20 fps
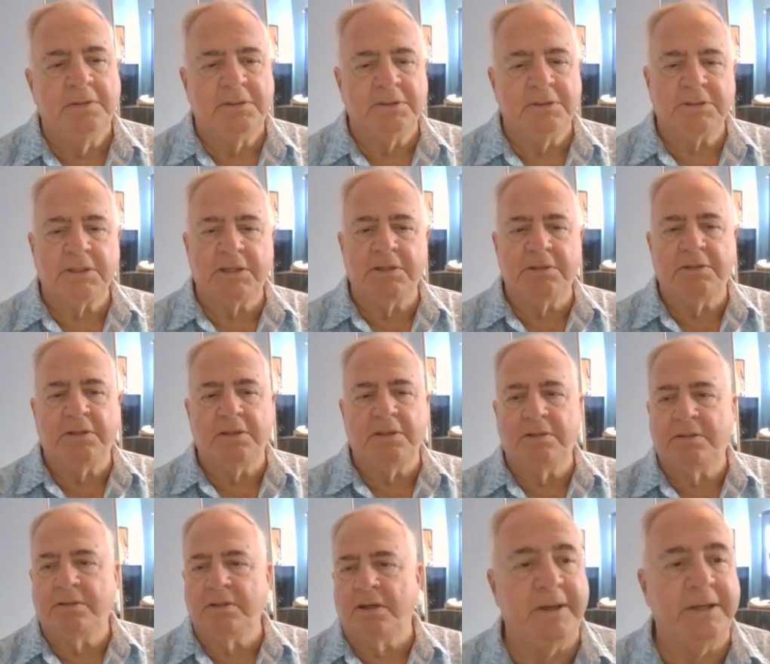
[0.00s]
just like you
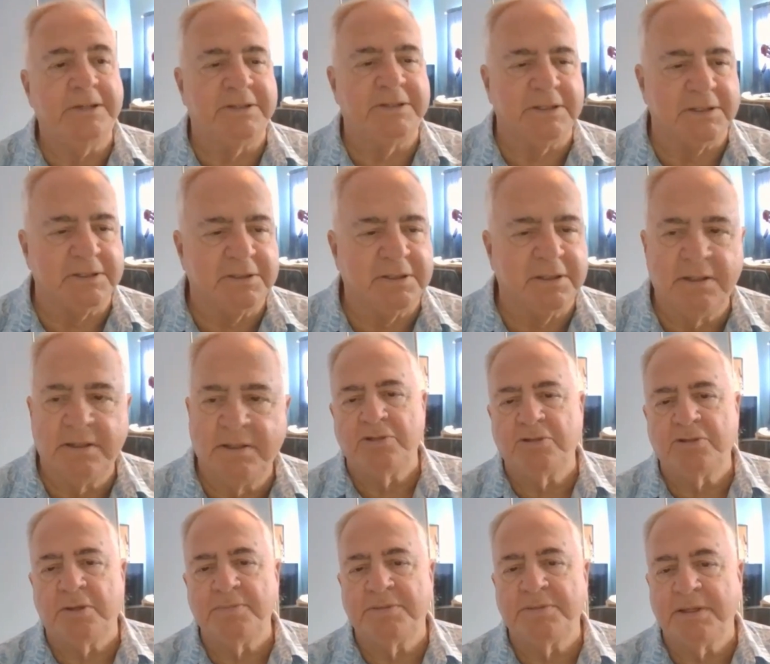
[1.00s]
did racist. And
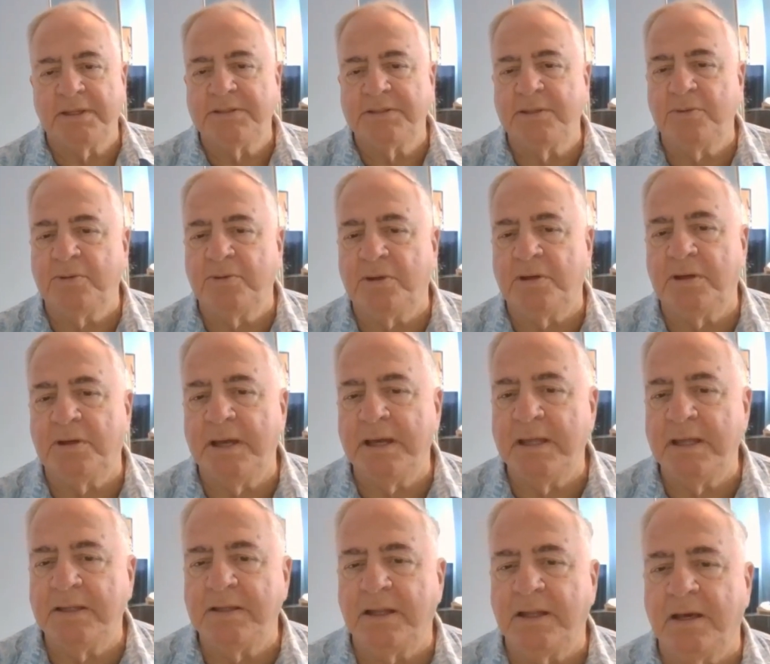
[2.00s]
Trump says he will
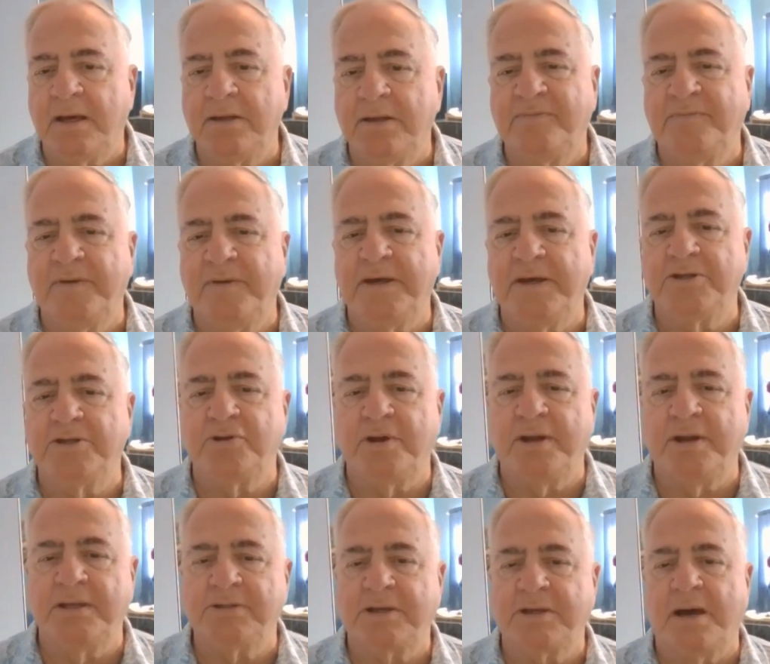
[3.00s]
end unfair
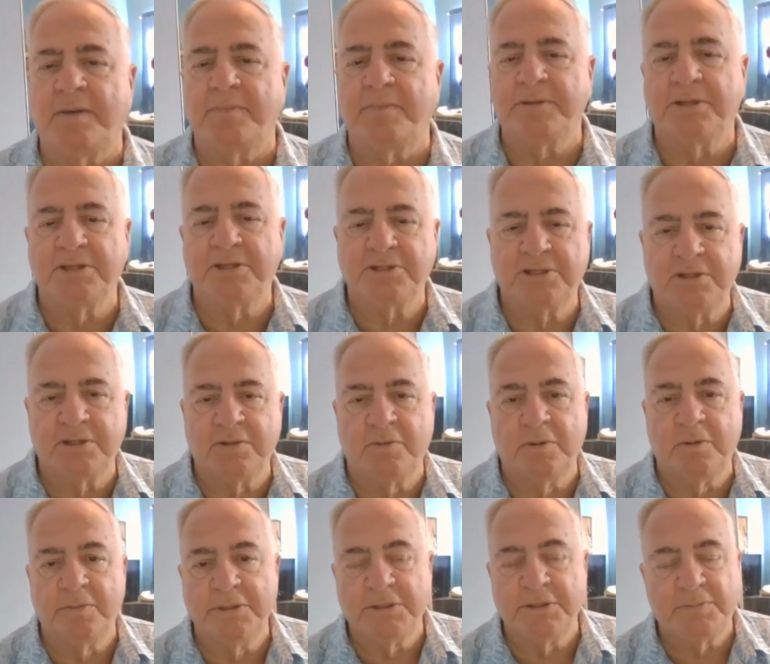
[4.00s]
trans competition in
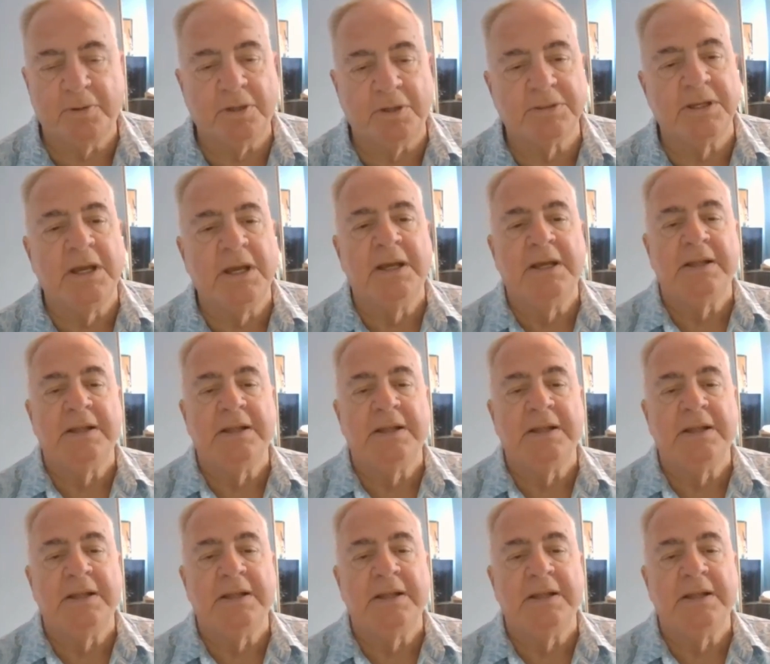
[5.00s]
women's sports.